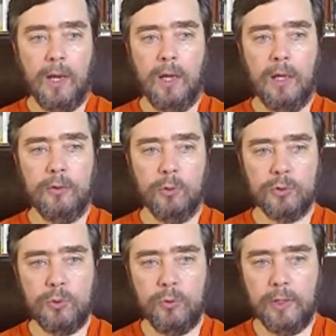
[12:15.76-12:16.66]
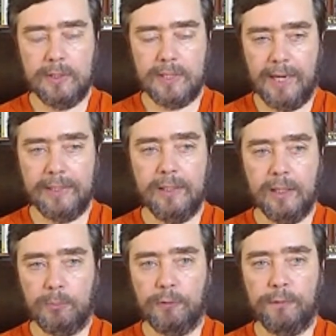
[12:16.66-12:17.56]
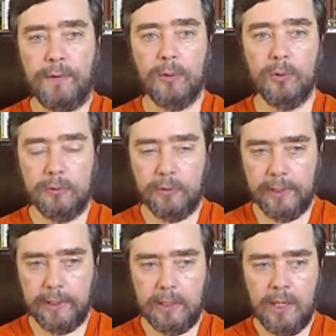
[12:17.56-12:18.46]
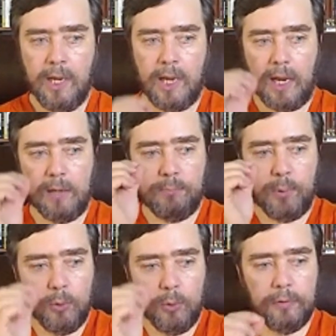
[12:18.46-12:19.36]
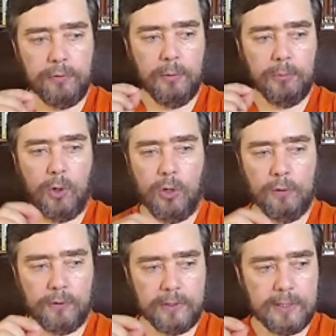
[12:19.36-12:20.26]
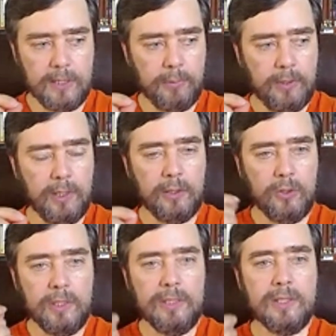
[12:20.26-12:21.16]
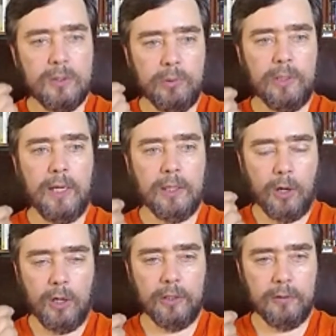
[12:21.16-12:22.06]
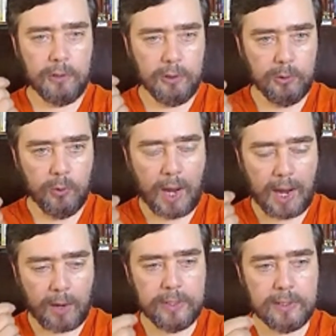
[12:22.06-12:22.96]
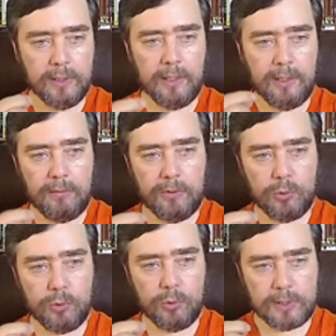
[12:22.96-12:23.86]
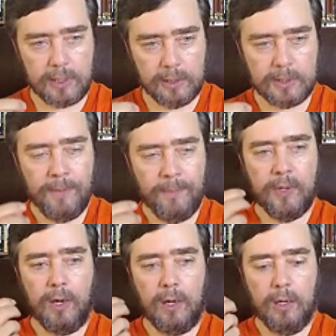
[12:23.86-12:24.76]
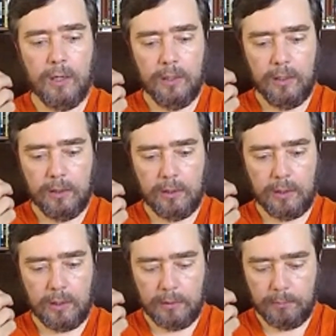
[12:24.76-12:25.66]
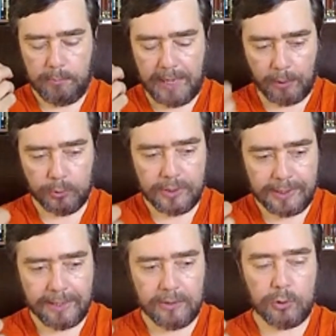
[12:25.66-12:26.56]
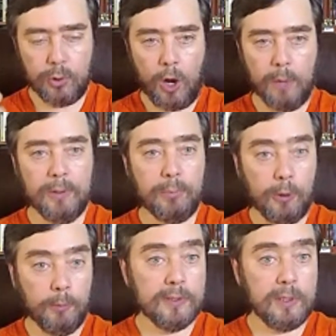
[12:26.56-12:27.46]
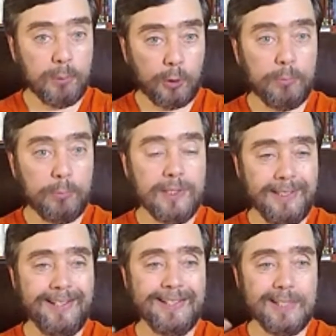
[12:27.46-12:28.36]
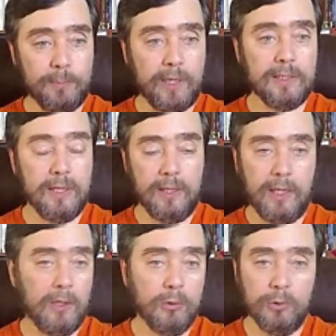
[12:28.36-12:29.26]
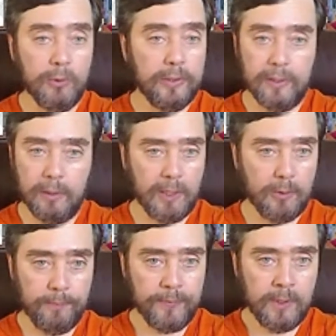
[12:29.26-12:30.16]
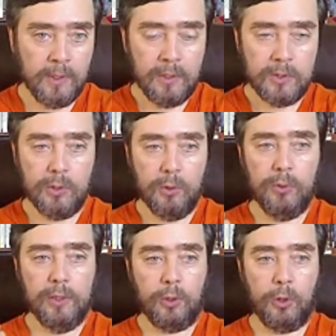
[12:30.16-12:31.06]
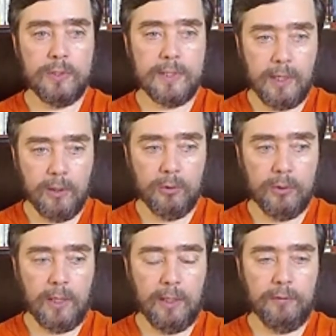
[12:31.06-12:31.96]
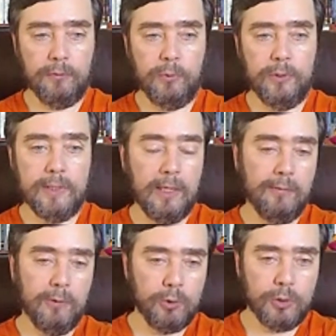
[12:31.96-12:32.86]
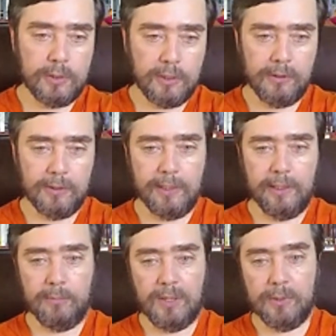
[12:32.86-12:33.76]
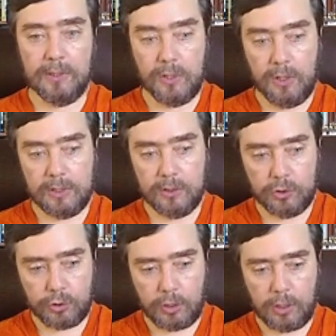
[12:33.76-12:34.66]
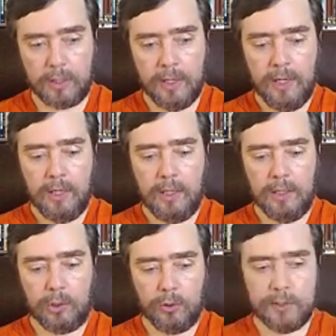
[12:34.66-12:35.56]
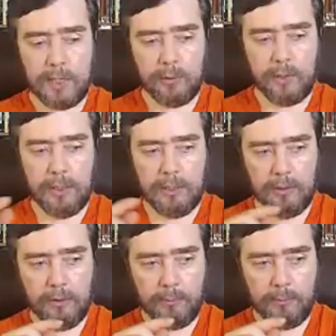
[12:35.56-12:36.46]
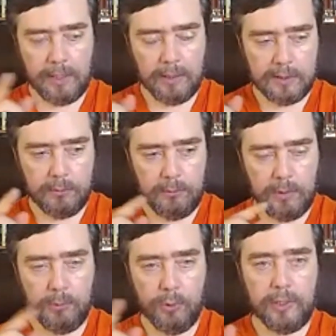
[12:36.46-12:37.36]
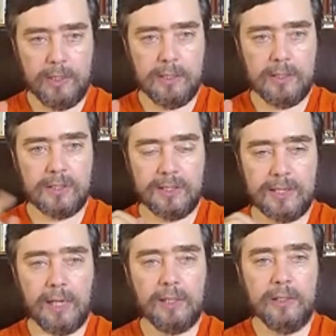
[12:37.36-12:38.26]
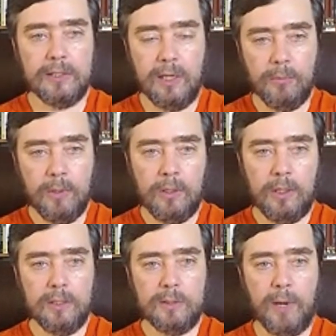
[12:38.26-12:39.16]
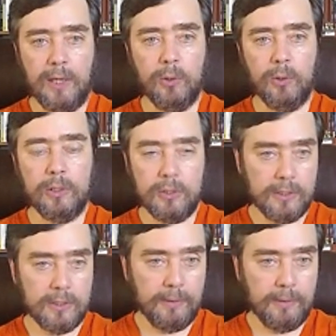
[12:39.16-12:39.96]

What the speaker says: Those two things, I think, are profoundly related, and both of them call for the same thing. There needs to be a cognitive glue. How is it that individual cells are bound together to common purpose, a purpose in a space that they don't know anything about? So it turns out, and if we take evolution seriously, then maybe it's not such a shock. It turns out that the mechanism in both cases is exactly the same. It's bioelectricity.